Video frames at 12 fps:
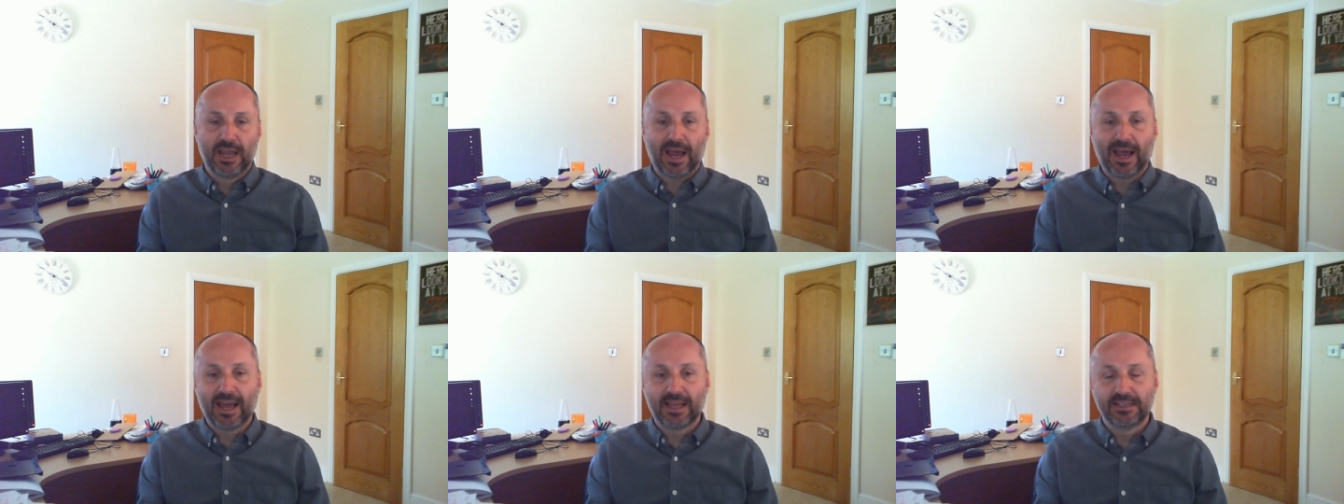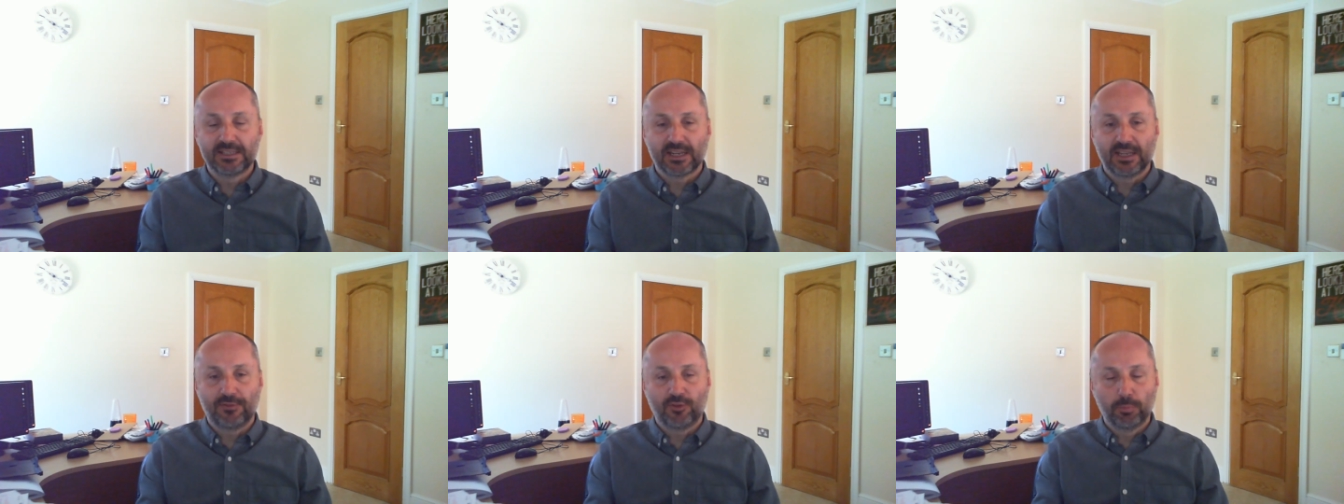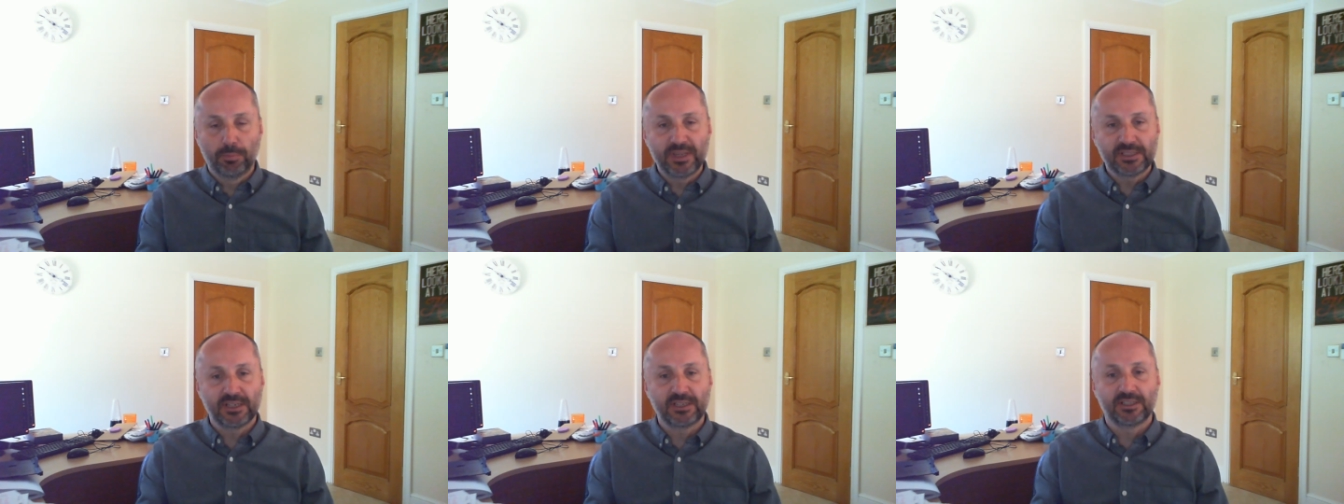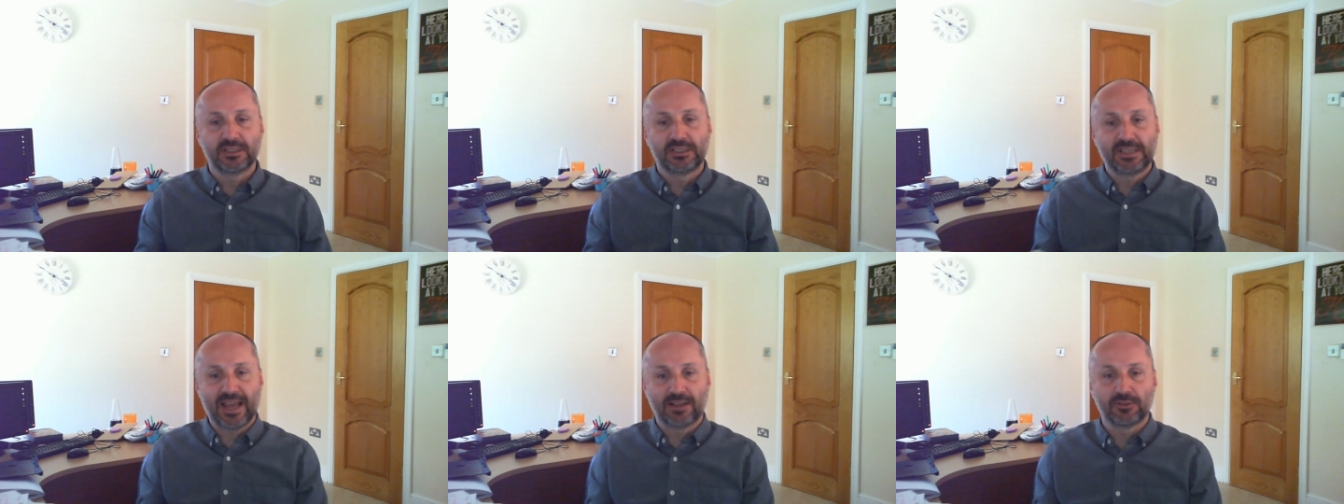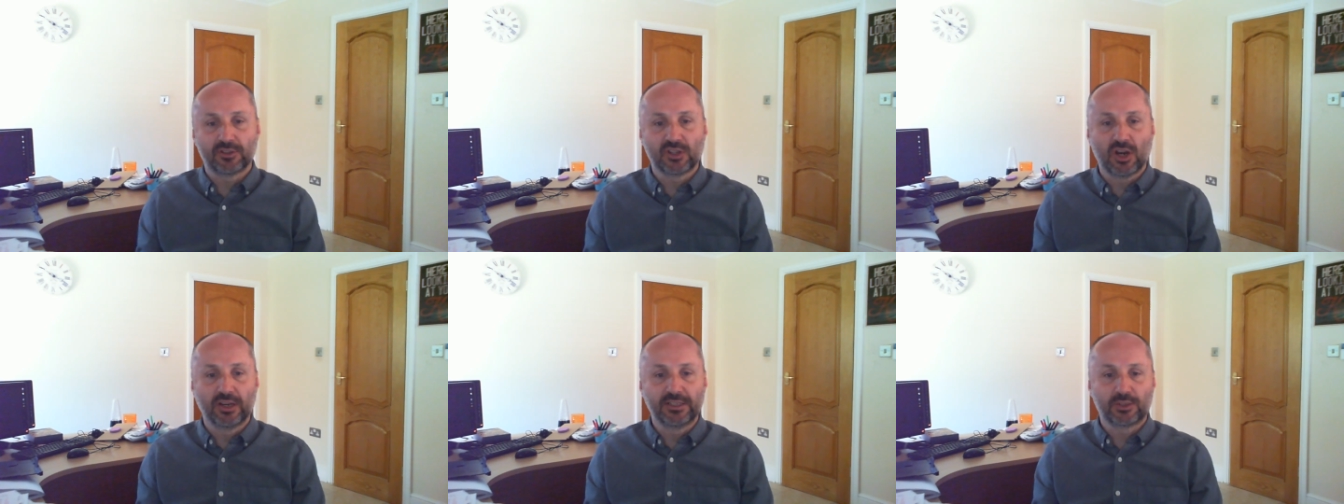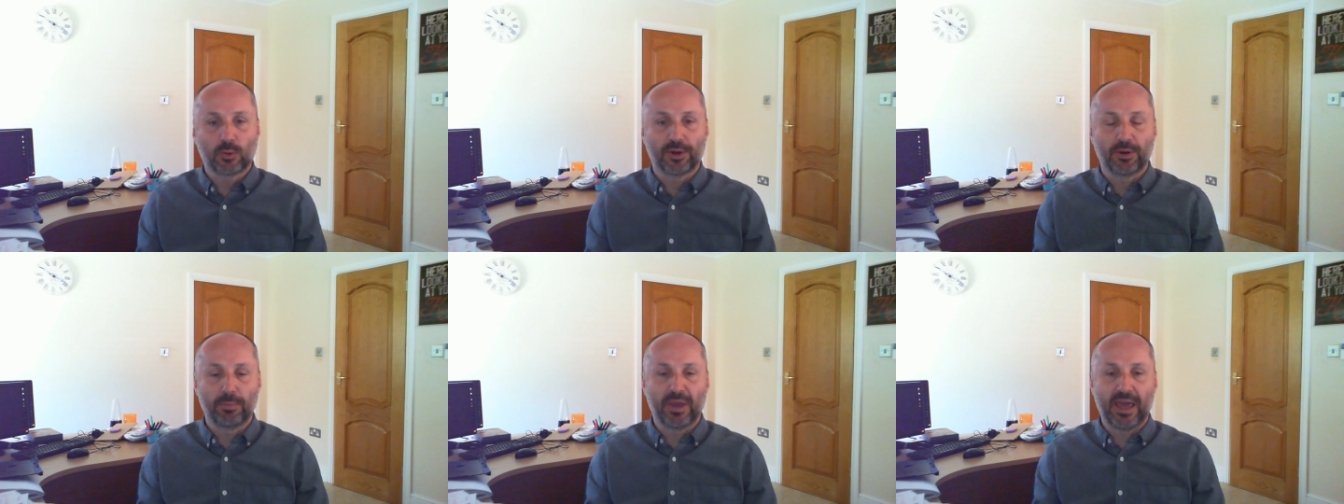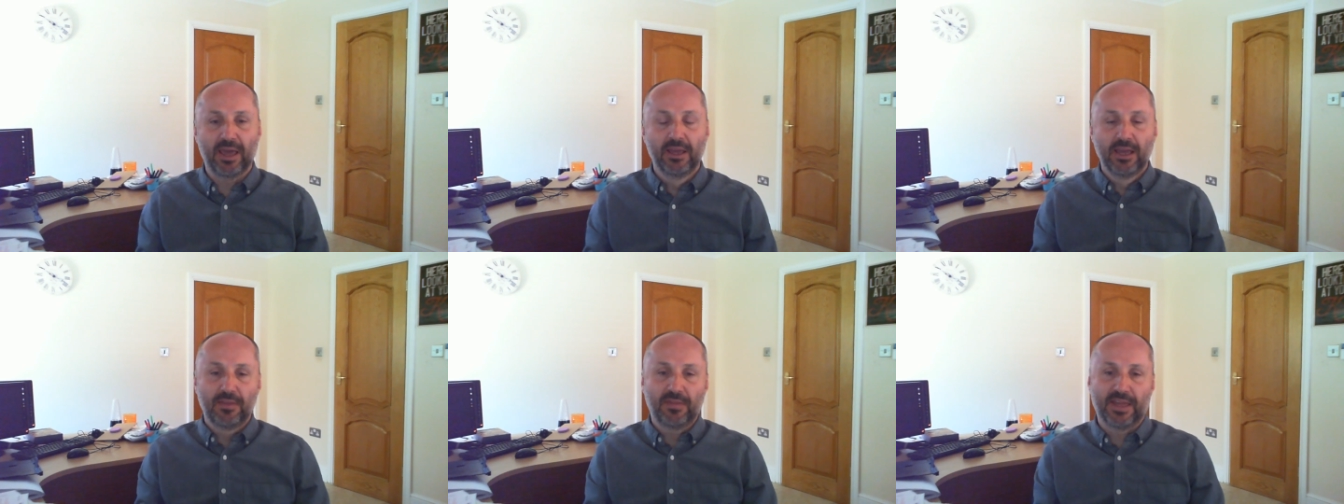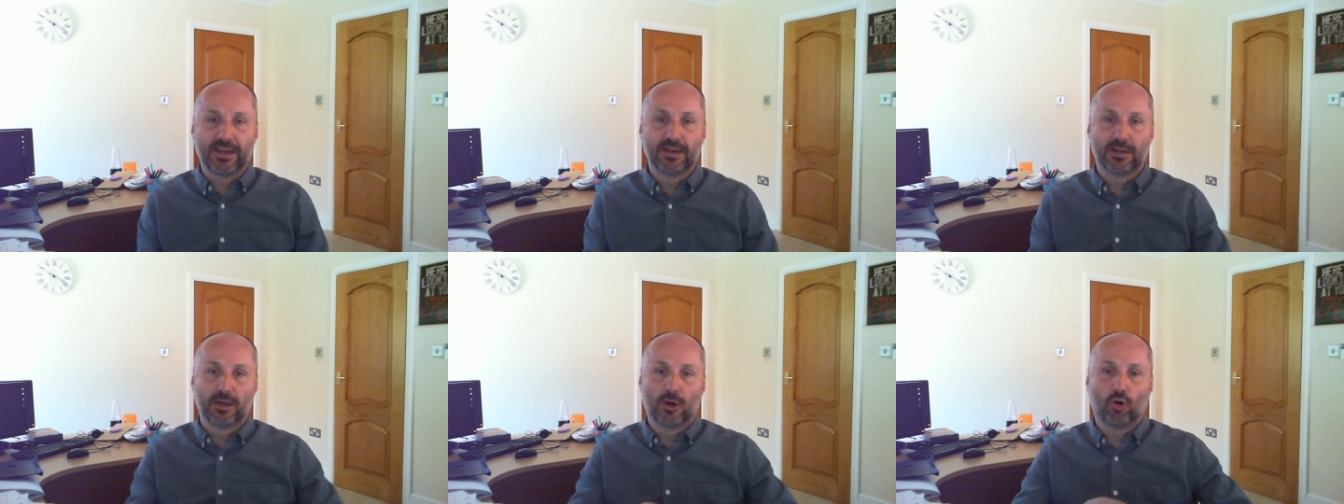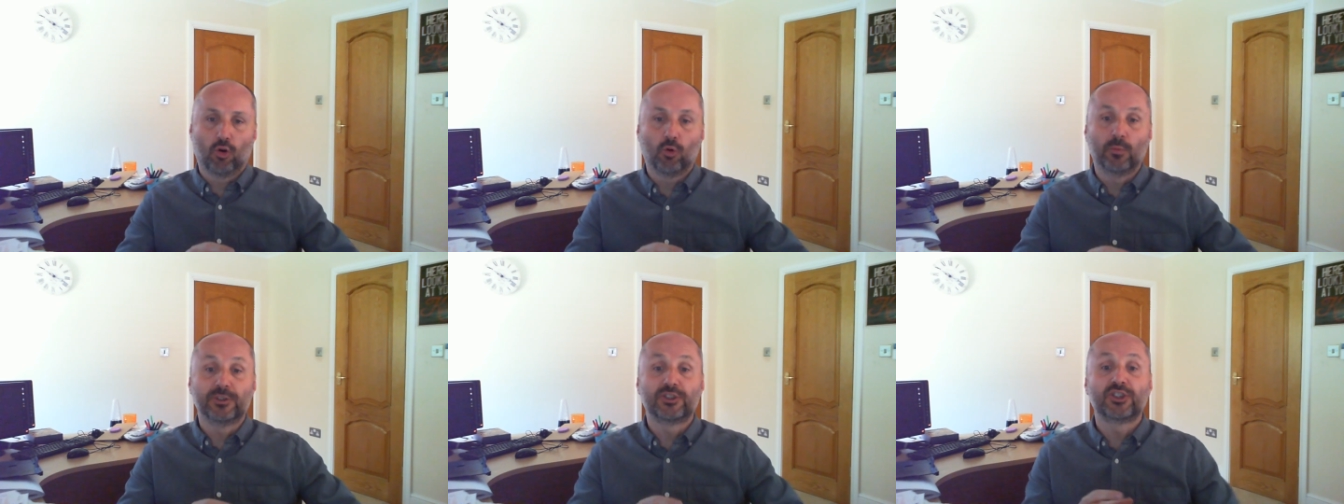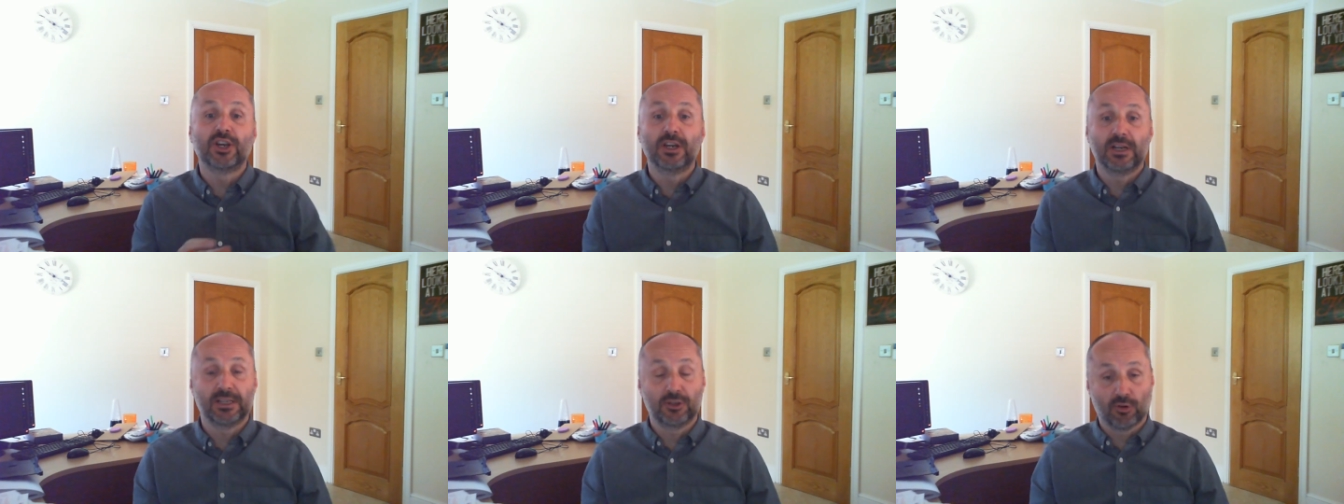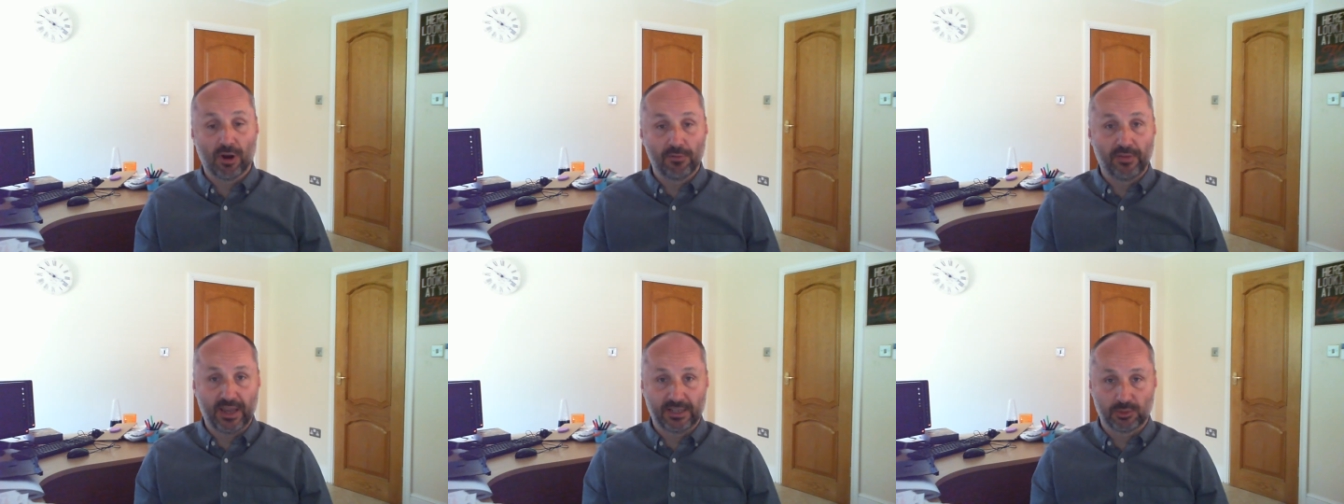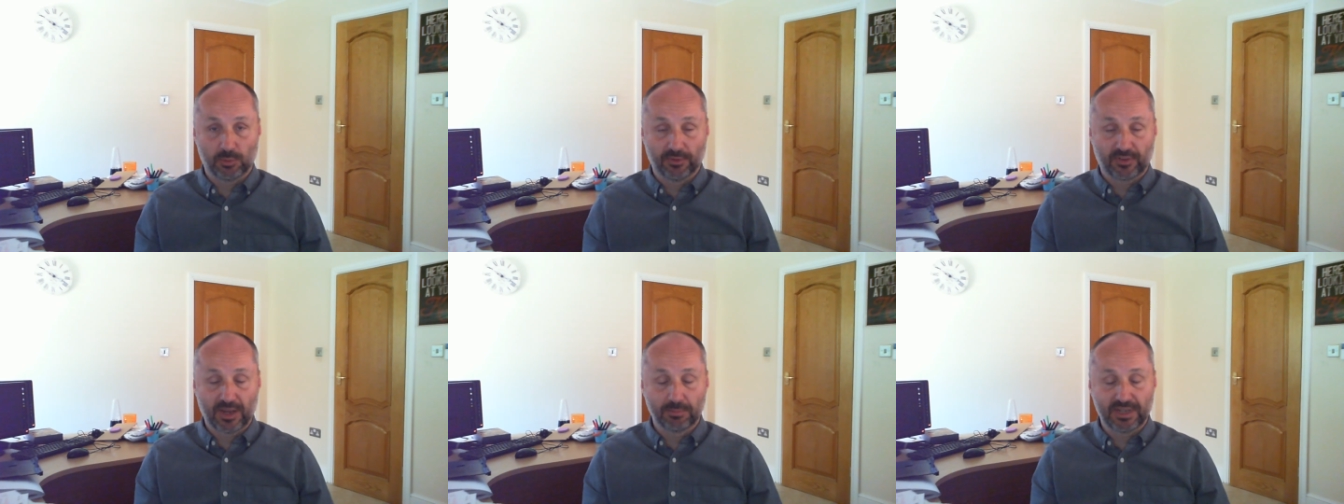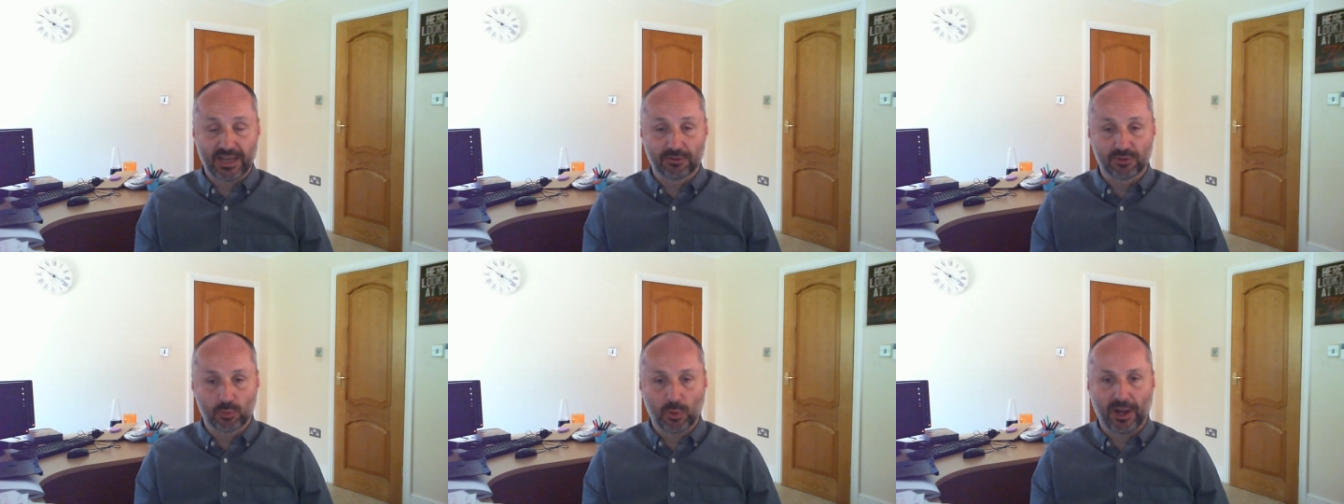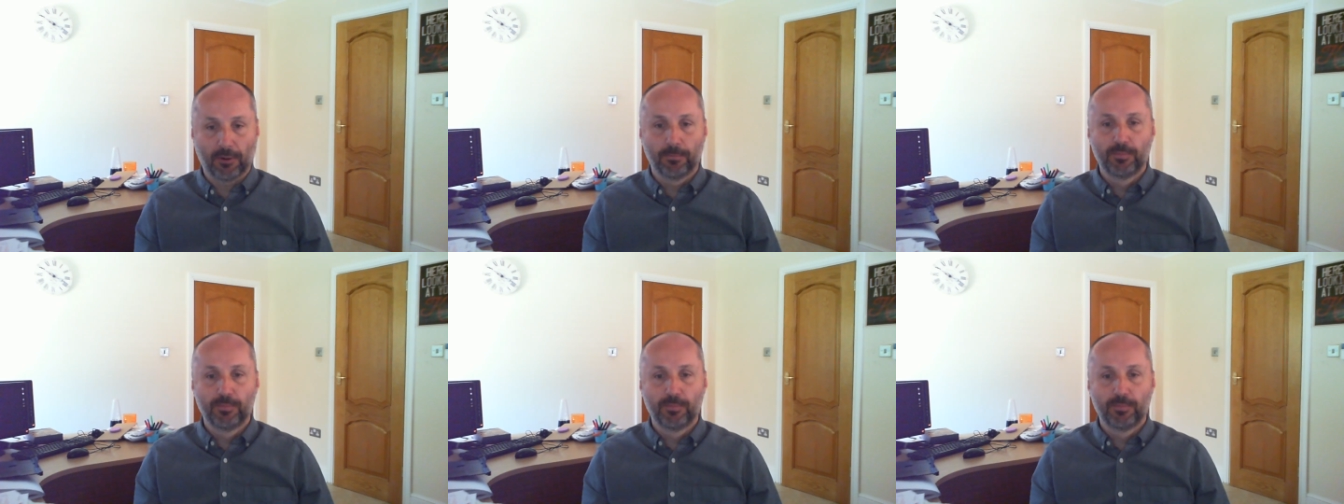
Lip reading: And if your business has downsized quite a bit, then almost certainly your overheads will have come down as well.